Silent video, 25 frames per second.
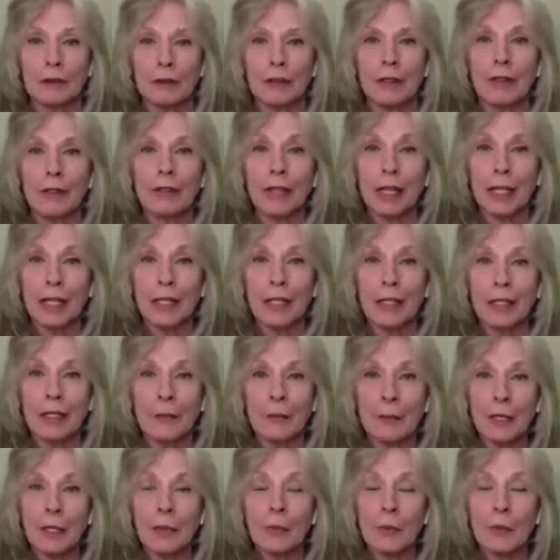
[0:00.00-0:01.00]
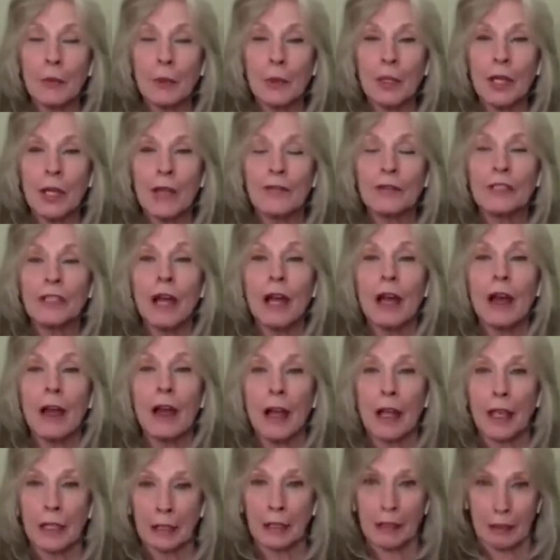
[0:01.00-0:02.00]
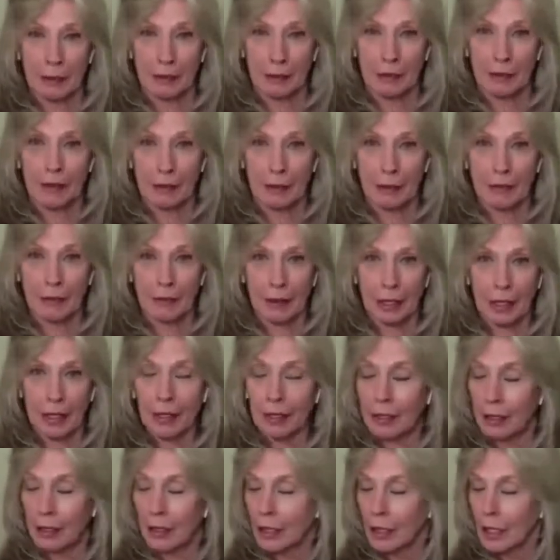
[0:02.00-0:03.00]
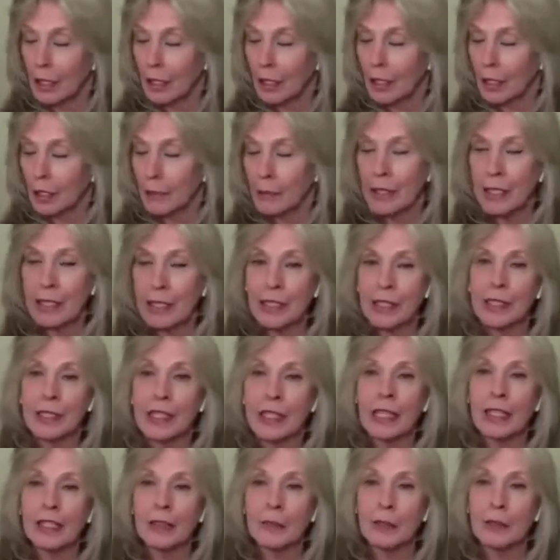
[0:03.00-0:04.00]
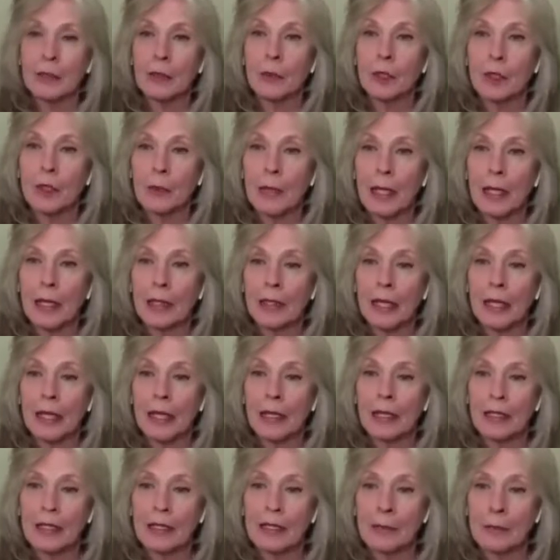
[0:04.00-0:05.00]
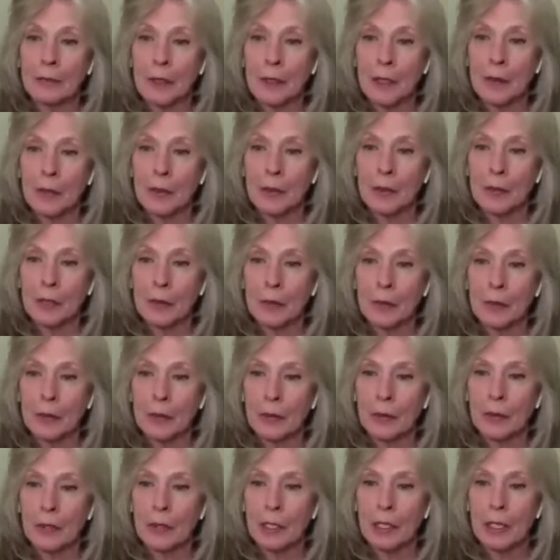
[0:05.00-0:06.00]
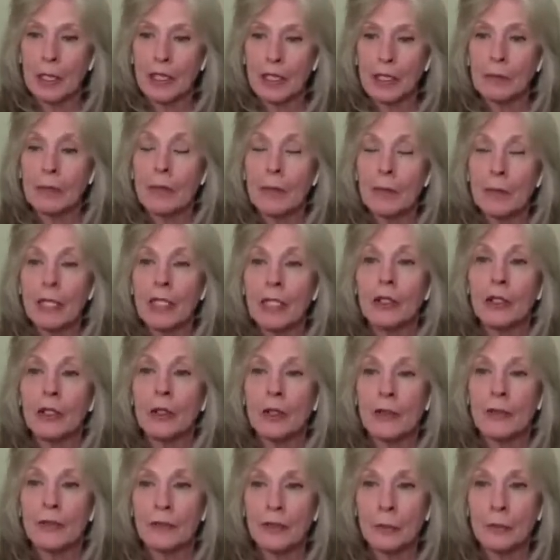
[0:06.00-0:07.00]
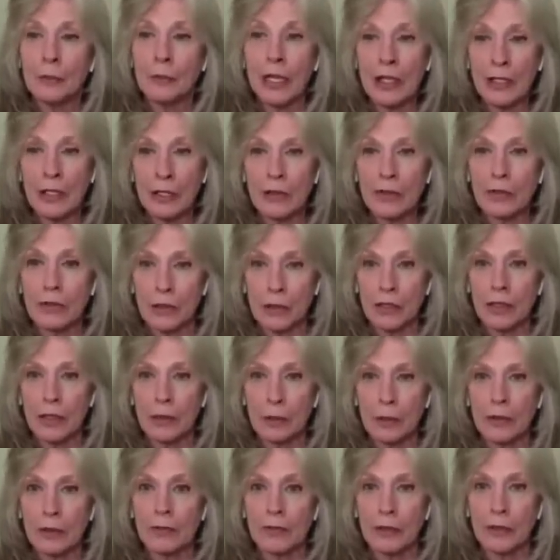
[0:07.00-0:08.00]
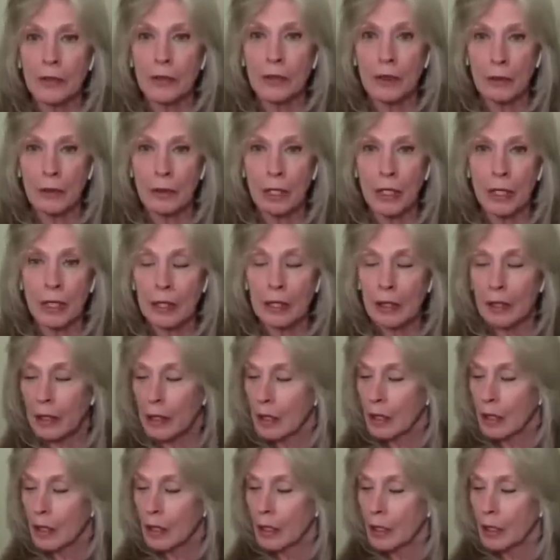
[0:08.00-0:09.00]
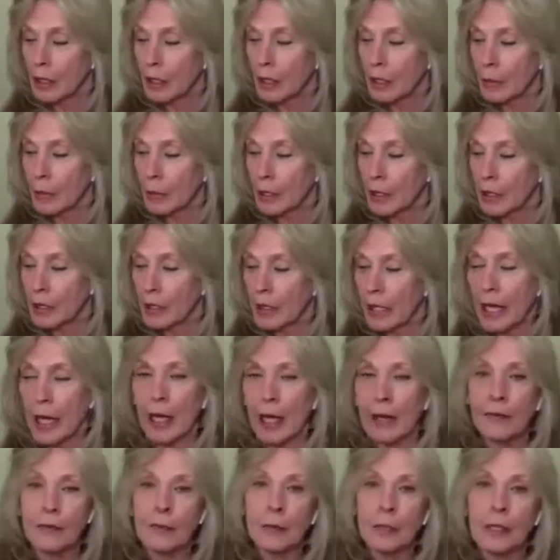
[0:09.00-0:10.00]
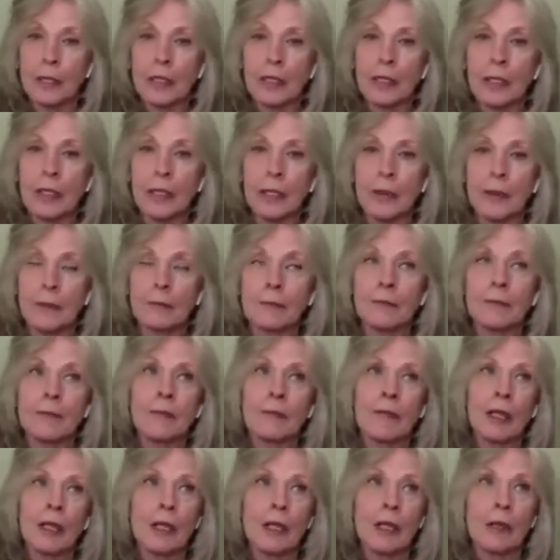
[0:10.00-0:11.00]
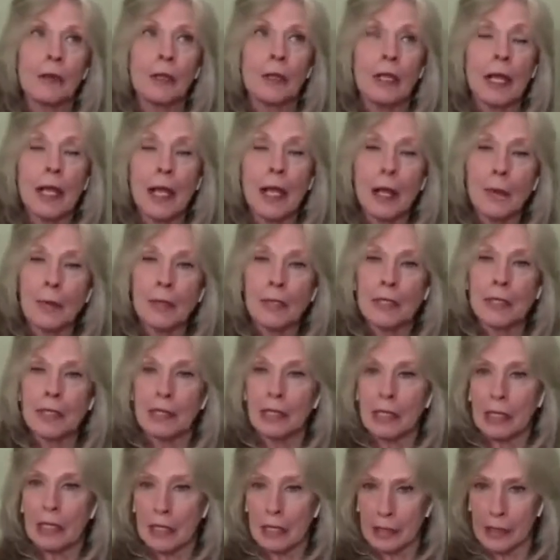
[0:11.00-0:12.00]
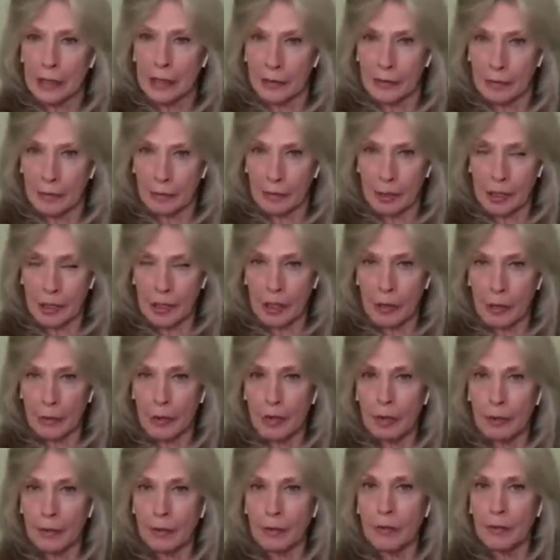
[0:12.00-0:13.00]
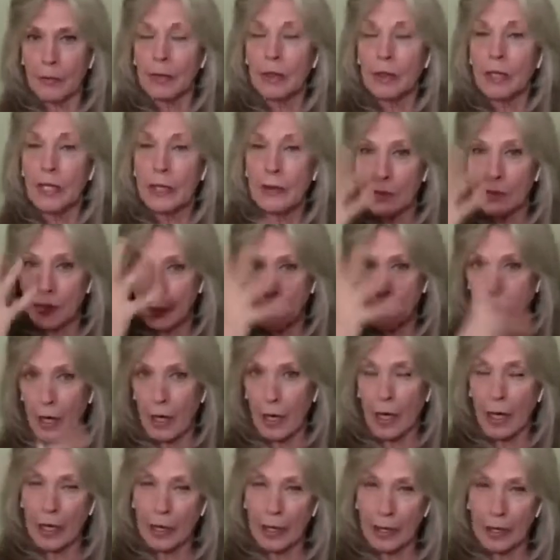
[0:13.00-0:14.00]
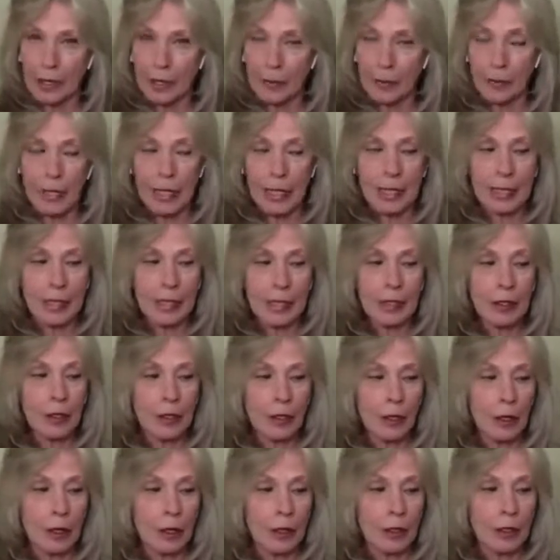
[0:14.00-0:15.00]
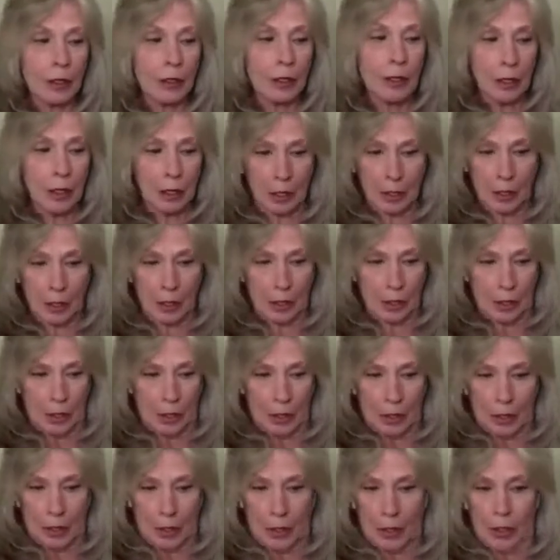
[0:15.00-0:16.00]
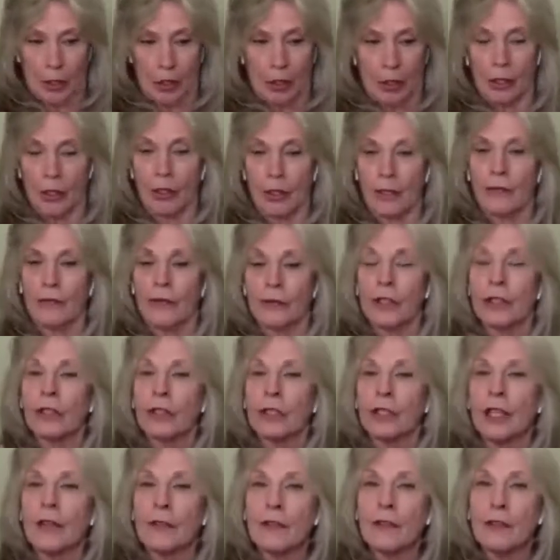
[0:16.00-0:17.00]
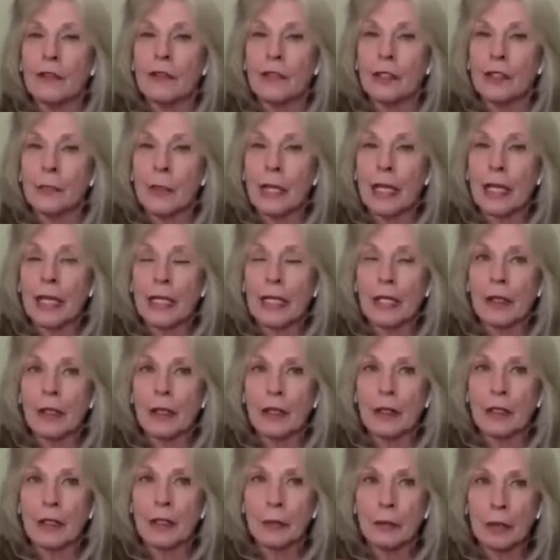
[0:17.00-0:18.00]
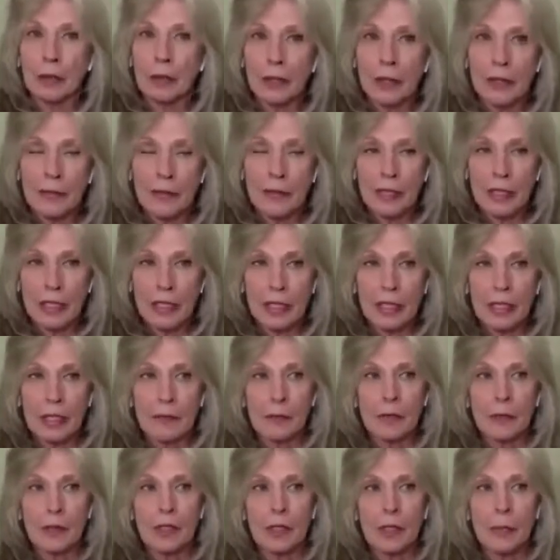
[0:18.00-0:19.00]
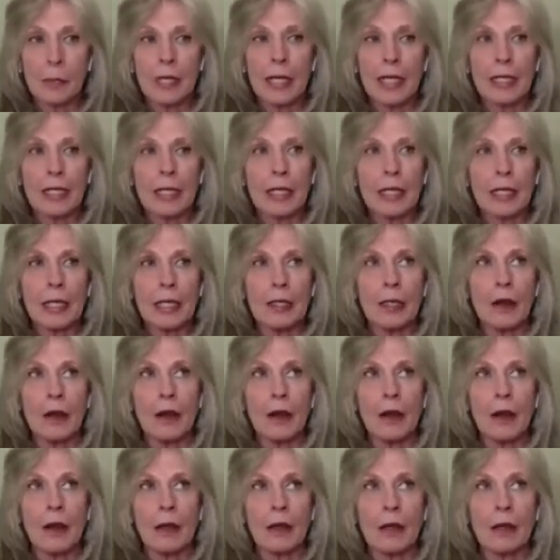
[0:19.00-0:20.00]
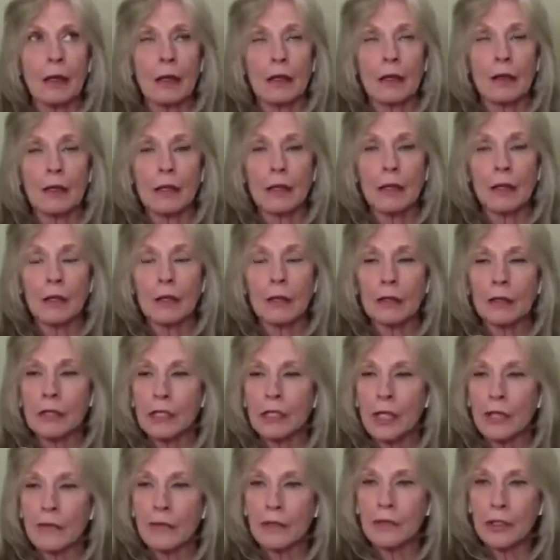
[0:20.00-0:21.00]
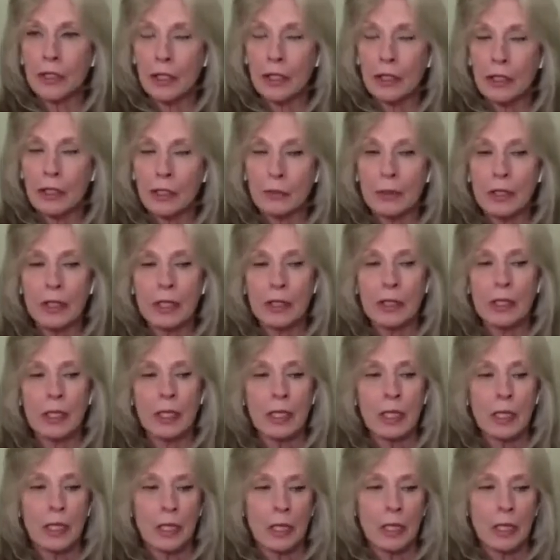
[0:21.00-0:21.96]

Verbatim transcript: Alrighty, people who have died. All right. Let me just say a little bit more about that because sometimes people, this might be new information for some of you. All righty. I don't mean to laugh, but um, what happens is when someone leaves the body, depending on their fear levels, depending on their belief systems, depending on their own self judgments.